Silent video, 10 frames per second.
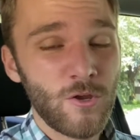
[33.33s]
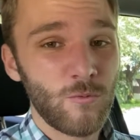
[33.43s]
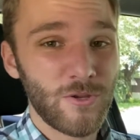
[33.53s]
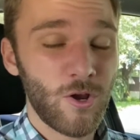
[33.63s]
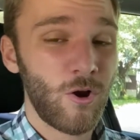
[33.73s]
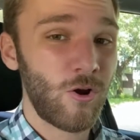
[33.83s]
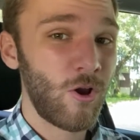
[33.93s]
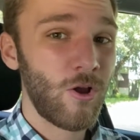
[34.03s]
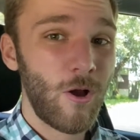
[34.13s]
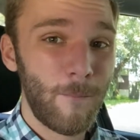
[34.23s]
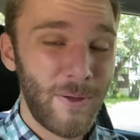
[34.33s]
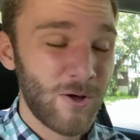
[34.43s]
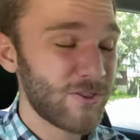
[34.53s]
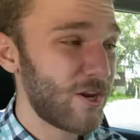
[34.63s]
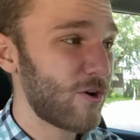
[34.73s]
We are
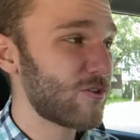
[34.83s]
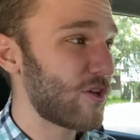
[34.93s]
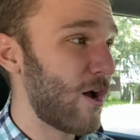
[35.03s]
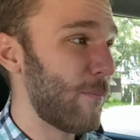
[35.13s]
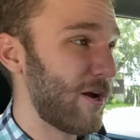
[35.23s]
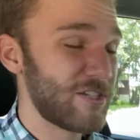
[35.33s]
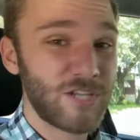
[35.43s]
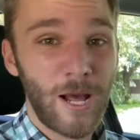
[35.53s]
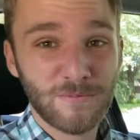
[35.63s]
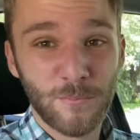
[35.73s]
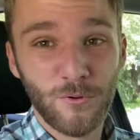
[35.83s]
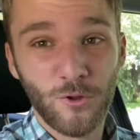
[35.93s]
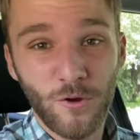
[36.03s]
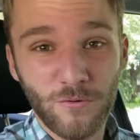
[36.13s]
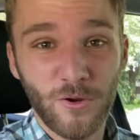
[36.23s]
about there. Um, I stopped to pull
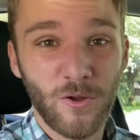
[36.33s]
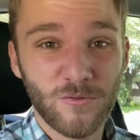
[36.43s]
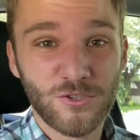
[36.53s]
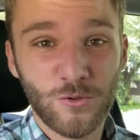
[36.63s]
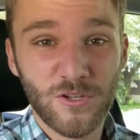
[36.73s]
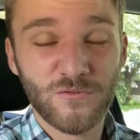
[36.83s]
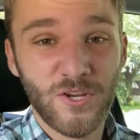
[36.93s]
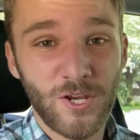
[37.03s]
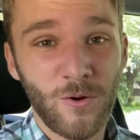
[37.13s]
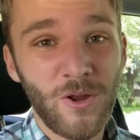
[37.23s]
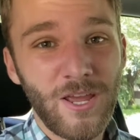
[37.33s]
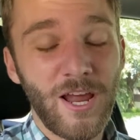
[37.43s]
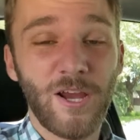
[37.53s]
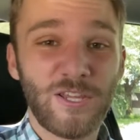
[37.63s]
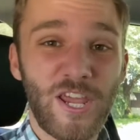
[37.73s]
over to shoot this video.
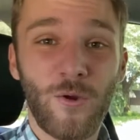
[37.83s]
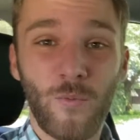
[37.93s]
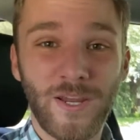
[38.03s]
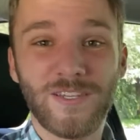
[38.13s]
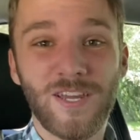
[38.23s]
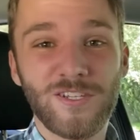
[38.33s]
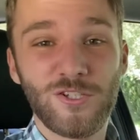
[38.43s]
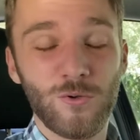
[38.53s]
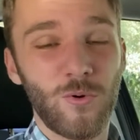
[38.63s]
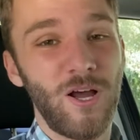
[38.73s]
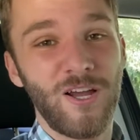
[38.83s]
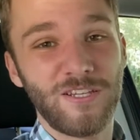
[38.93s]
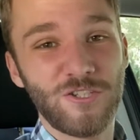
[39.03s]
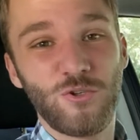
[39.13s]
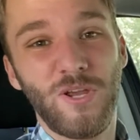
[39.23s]
I can't wait to uh,
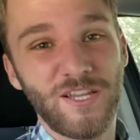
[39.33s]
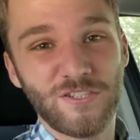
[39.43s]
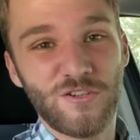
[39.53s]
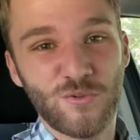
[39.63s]
get you guys in this